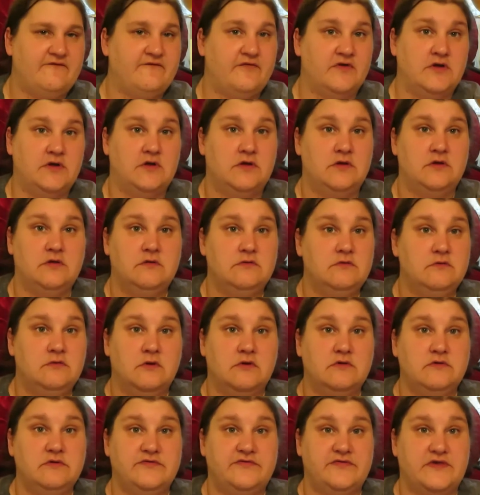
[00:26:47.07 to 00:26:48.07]
for
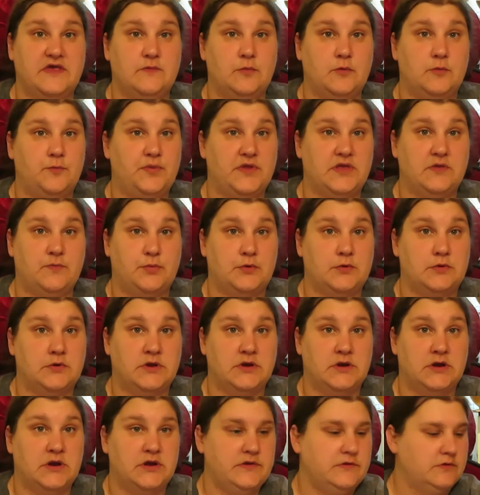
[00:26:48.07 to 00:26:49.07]
non-disabled people,
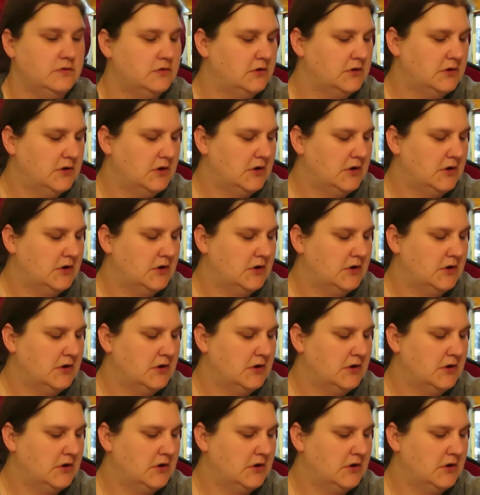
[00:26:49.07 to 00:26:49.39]
you know?